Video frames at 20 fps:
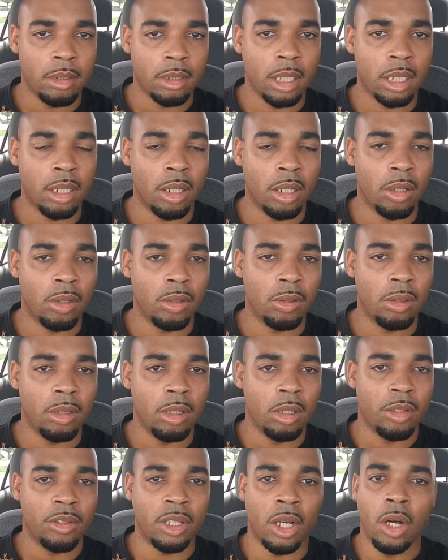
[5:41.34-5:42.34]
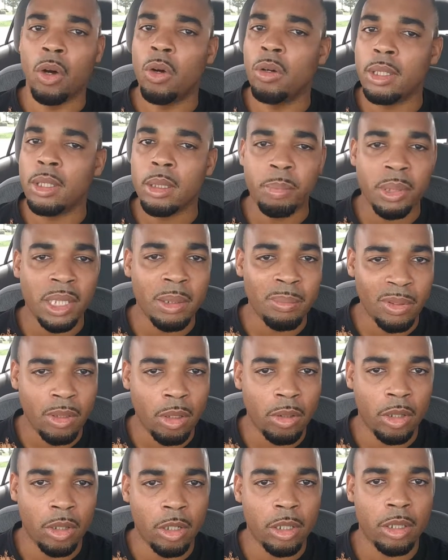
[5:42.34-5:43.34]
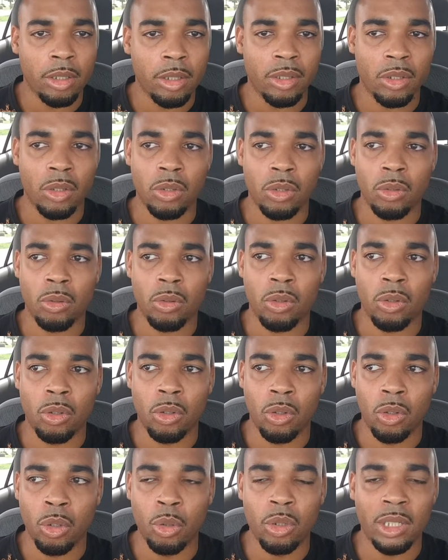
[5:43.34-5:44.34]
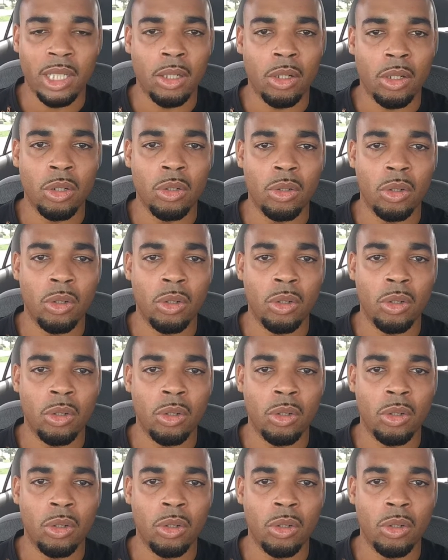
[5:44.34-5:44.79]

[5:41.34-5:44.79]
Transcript: You know, the only people on earth who can